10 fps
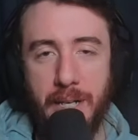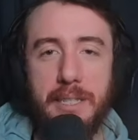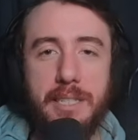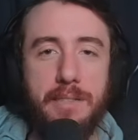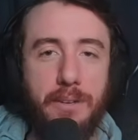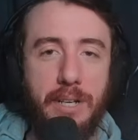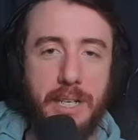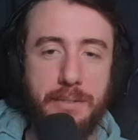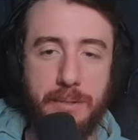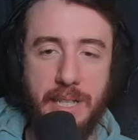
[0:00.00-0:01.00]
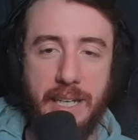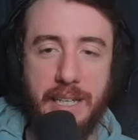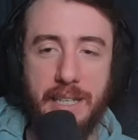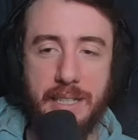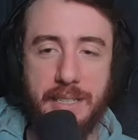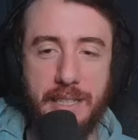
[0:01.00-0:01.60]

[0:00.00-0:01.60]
This is very nice for tankiness